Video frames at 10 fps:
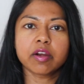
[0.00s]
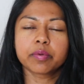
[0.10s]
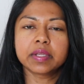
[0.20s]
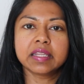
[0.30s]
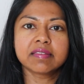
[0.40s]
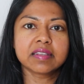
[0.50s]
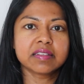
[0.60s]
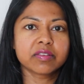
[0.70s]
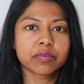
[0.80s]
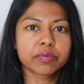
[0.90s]
Are we listening
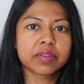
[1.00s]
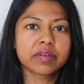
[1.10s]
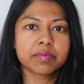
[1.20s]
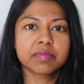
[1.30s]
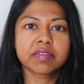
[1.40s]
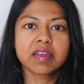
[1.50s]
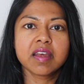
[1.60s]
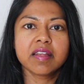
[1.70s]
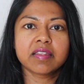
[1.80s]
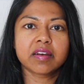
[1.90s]
to the rhythms
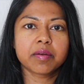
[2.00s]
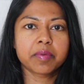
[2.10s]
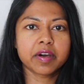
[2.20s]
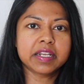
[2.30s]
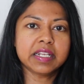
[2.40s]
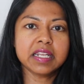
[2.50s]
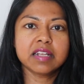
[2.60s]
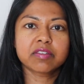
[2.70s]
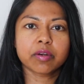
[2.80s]
that our body needs?